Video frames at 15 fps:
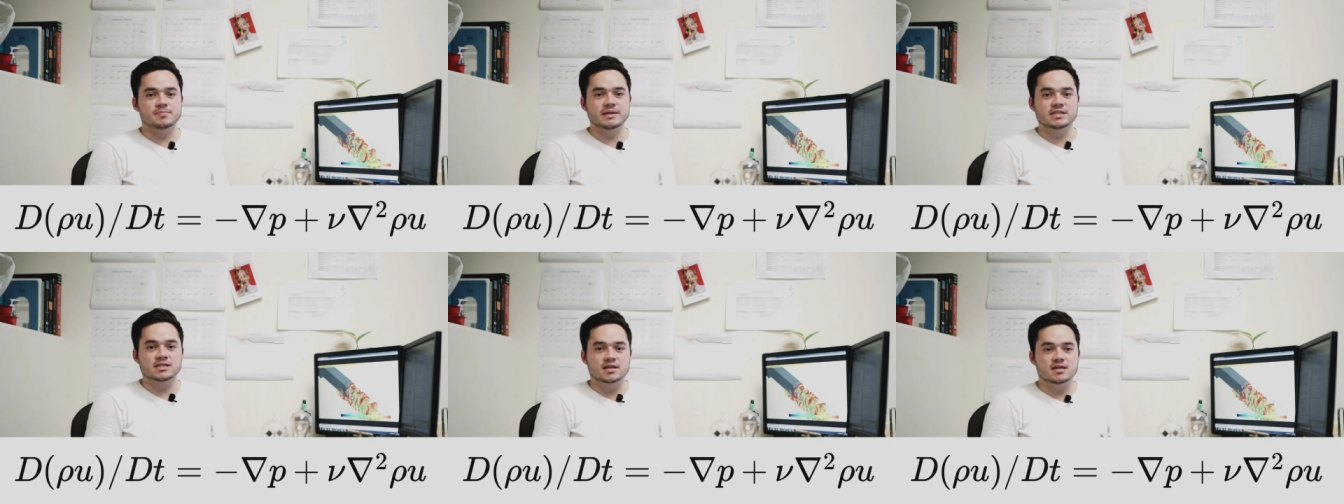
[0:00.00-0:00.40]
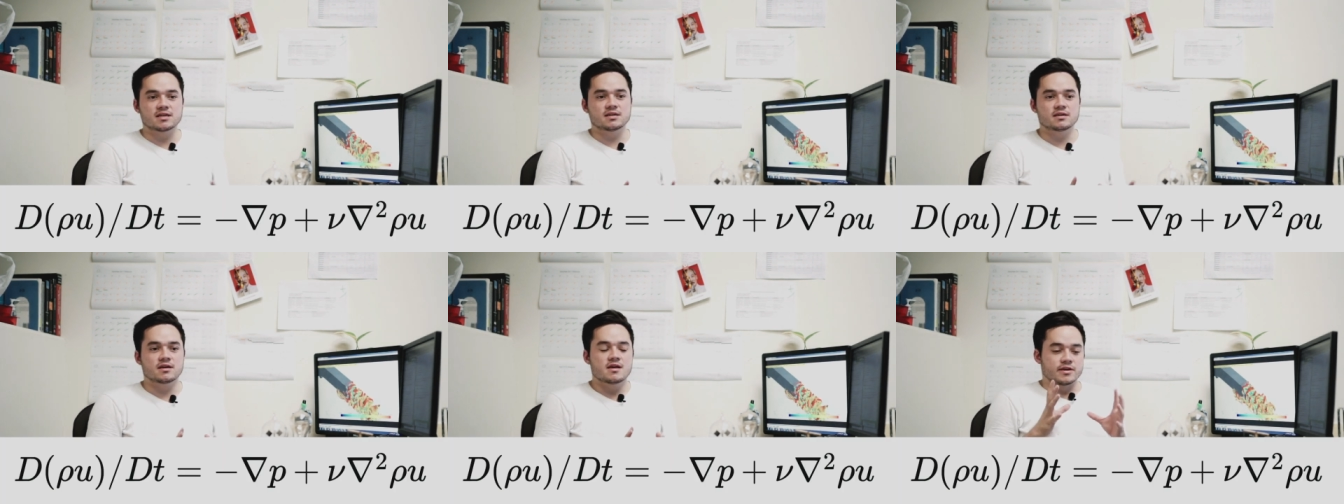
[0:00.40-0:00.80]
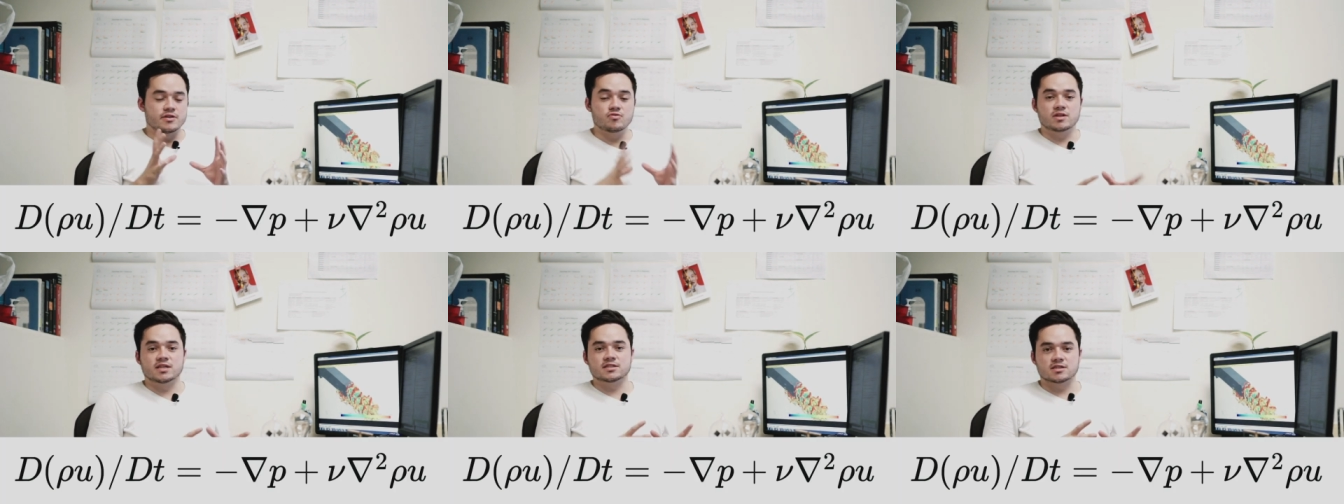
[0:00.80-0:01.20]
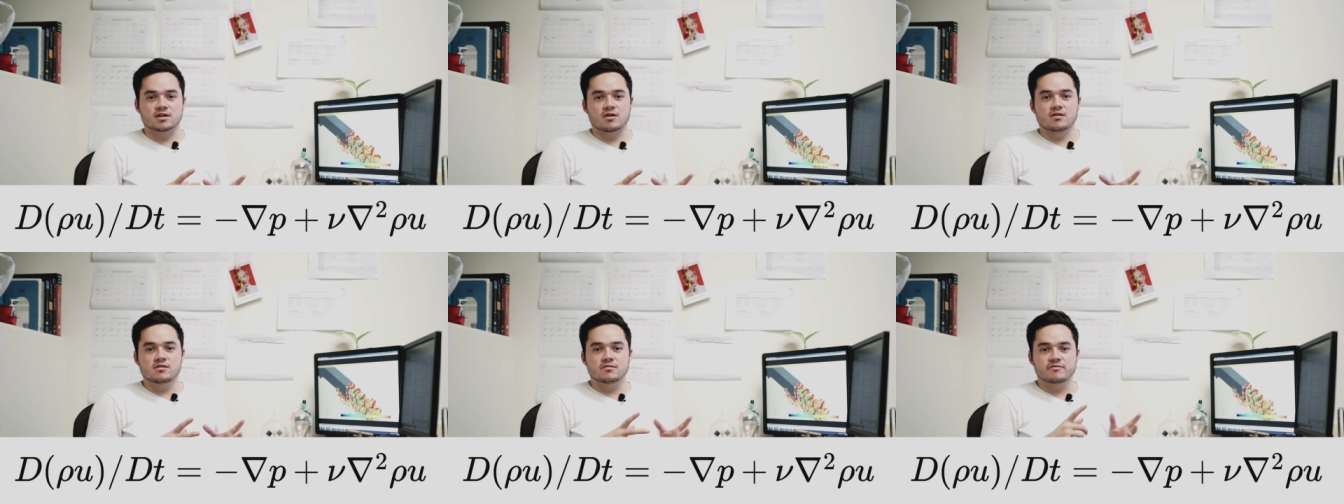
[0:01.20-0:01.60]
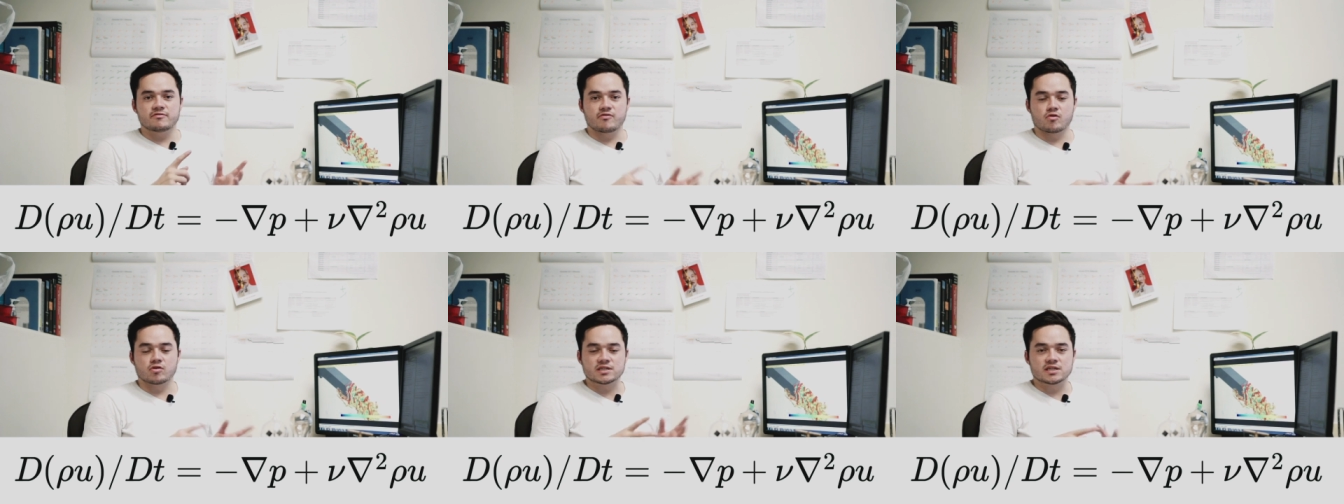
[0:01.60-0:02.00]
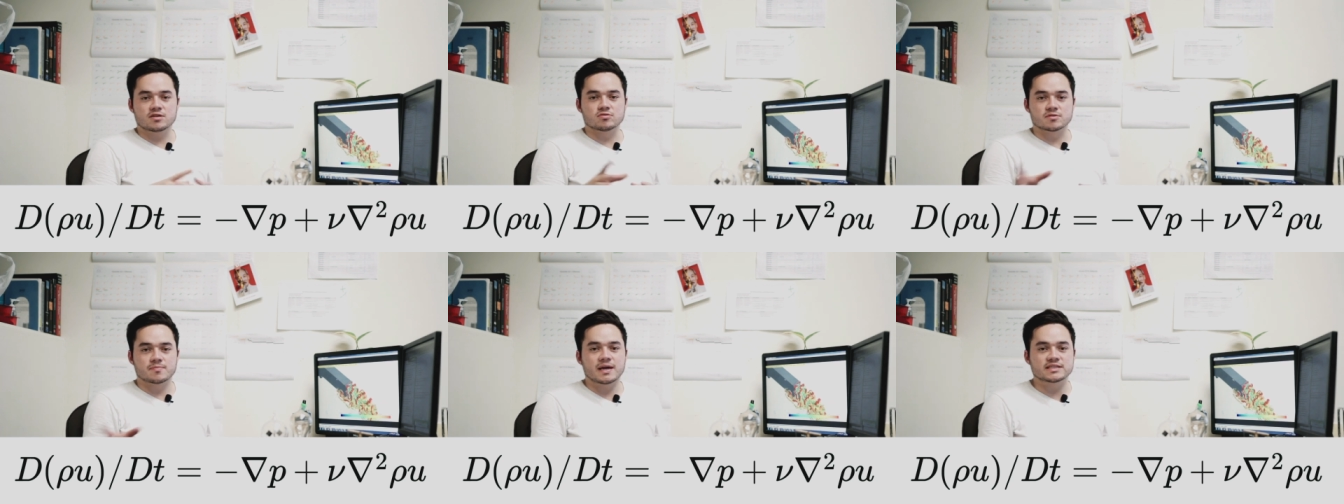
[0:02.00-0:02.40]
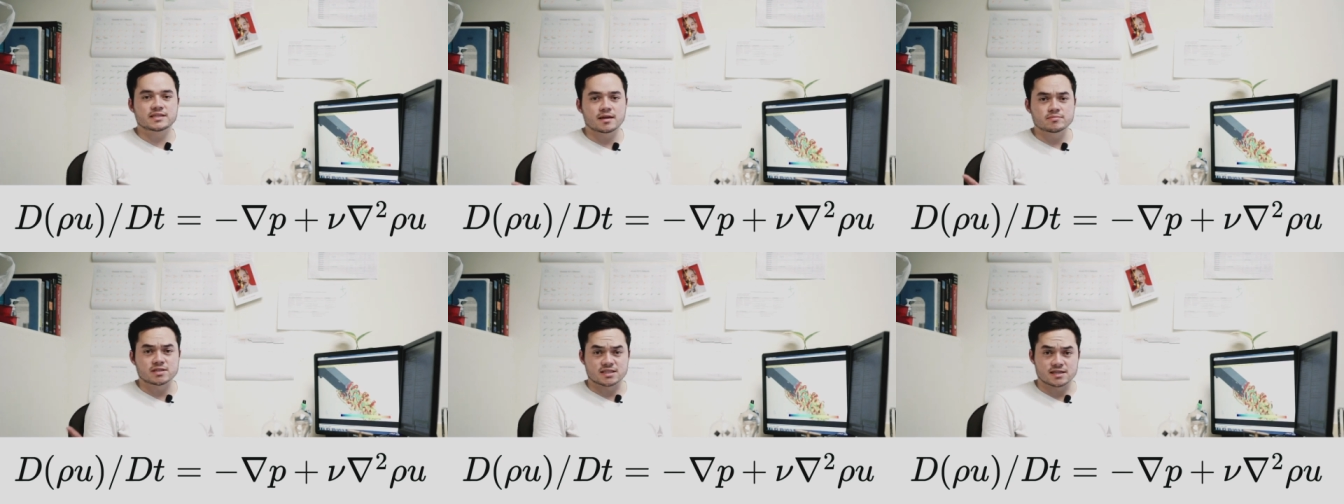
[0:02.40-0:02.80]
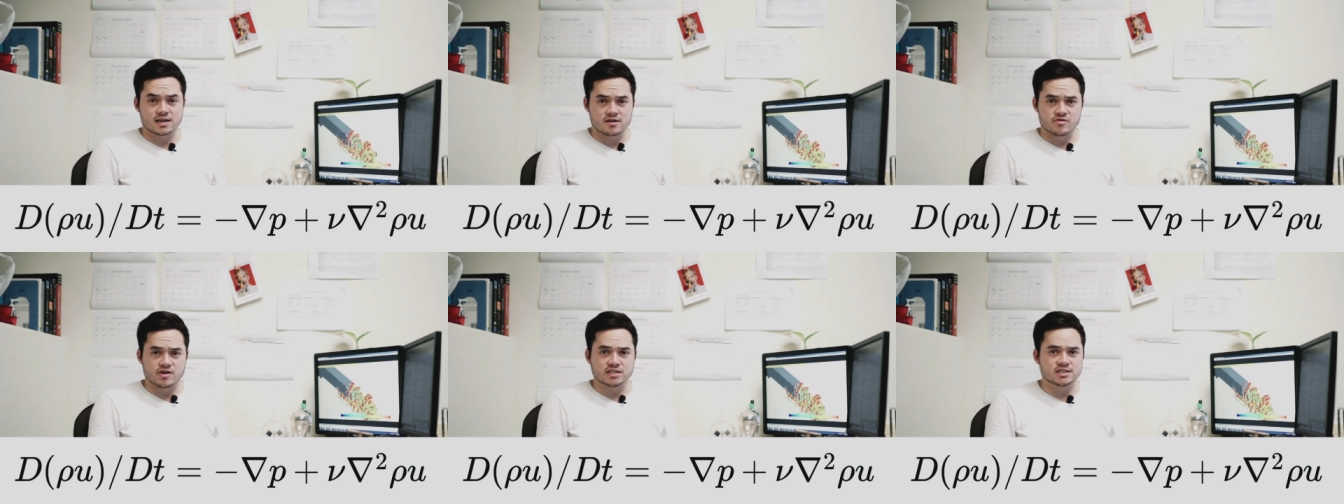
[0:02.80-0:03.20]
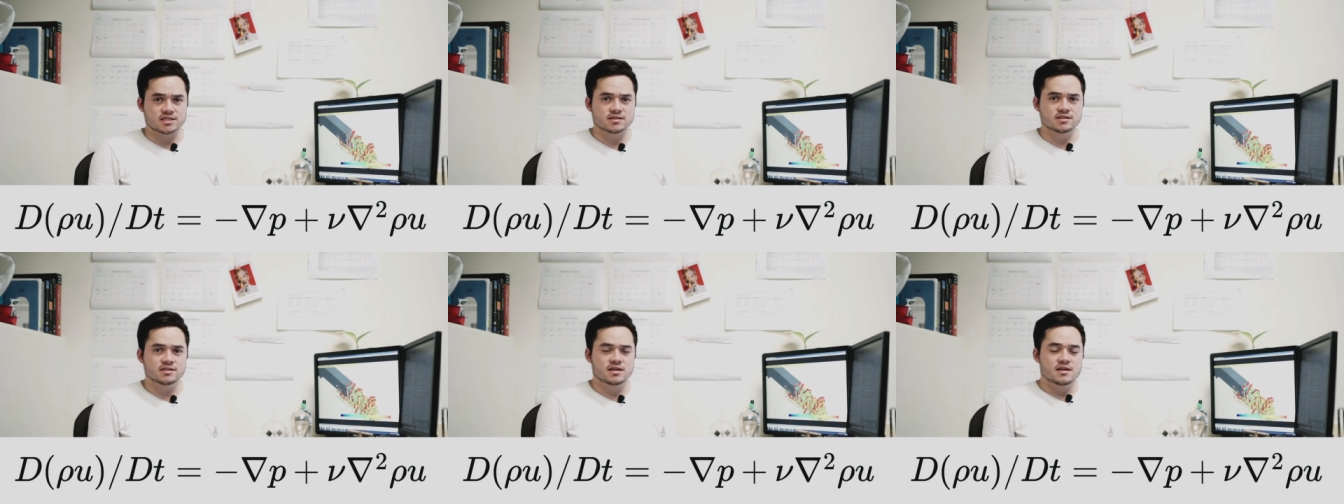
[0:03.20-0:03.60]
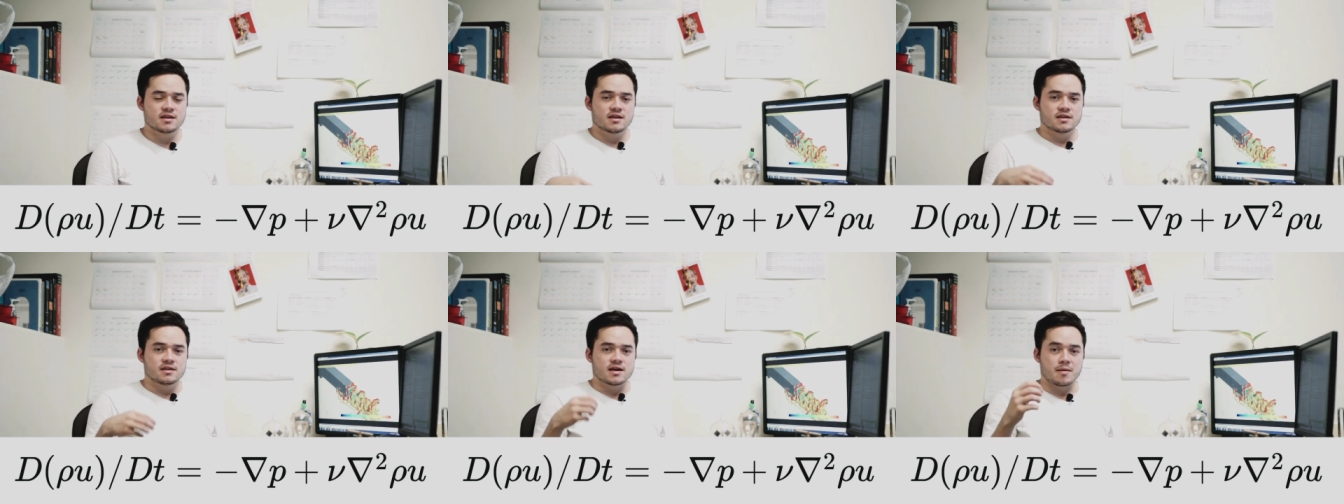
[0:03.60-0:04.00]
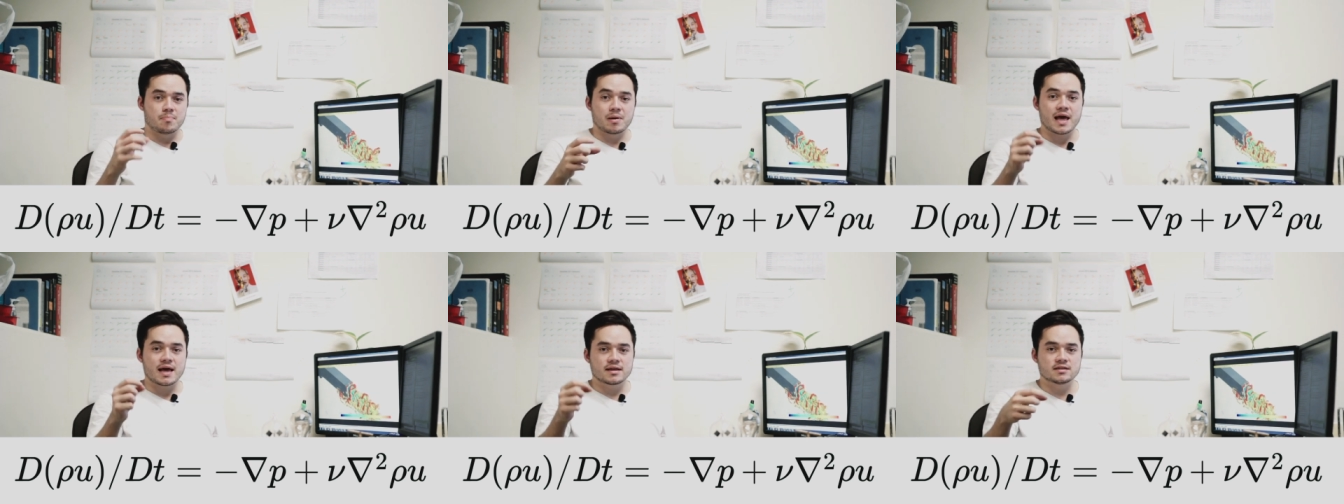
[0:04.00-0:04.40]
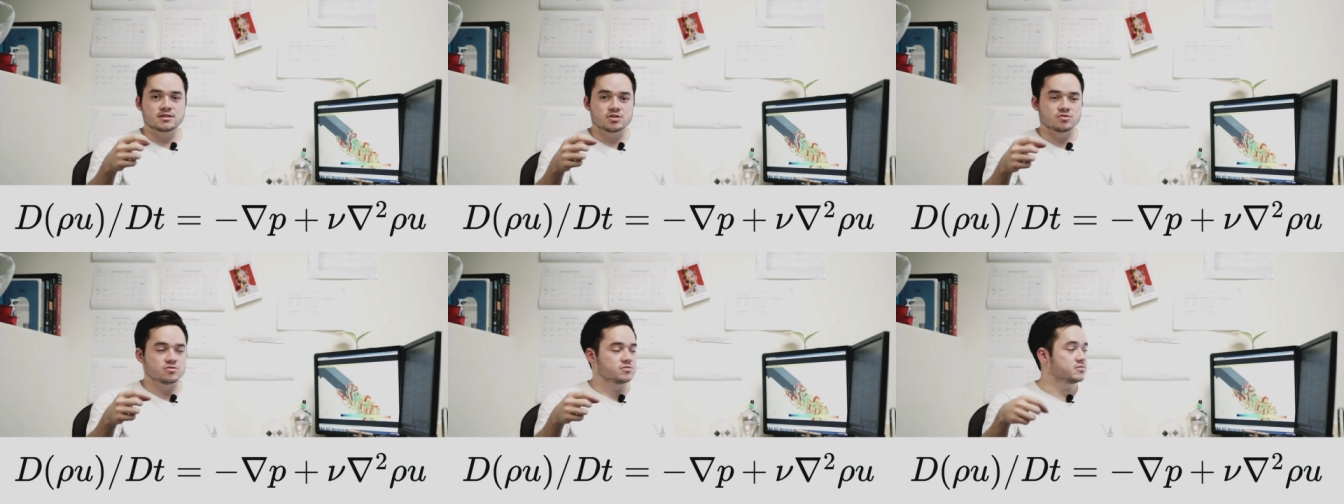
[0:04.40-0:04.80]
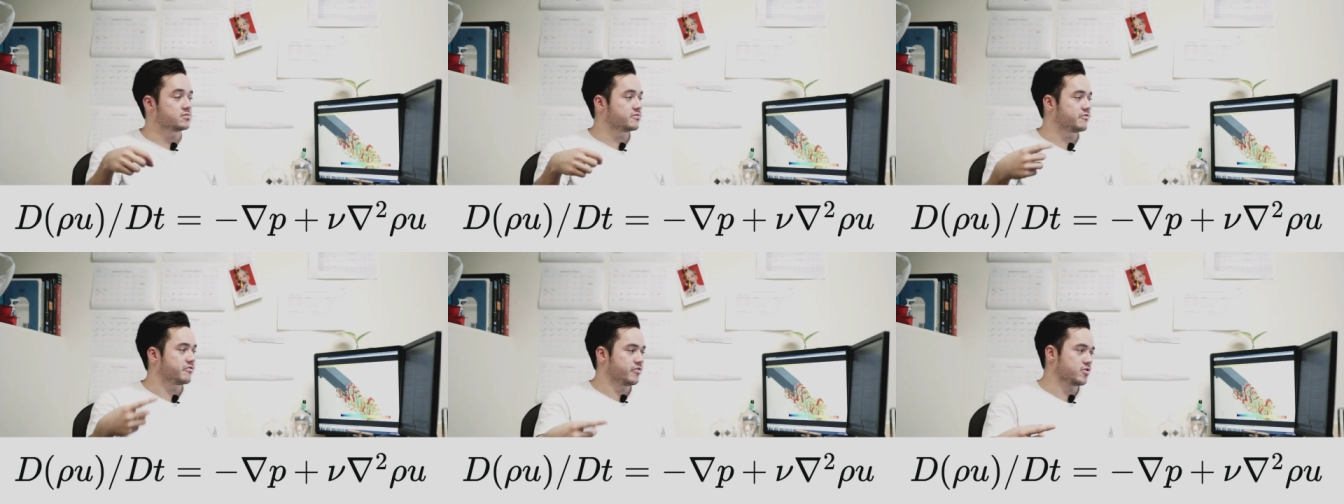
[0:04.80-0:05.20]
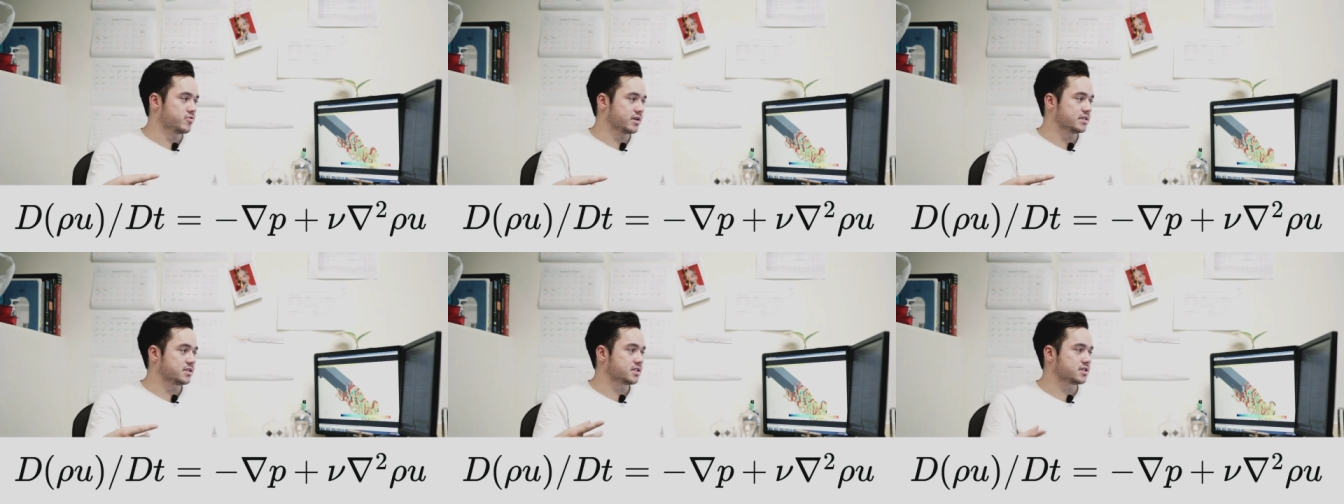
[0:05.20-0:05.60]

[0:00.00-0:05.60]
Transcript: basically Newton's law, force equals mass times acceleration, applied to fluids.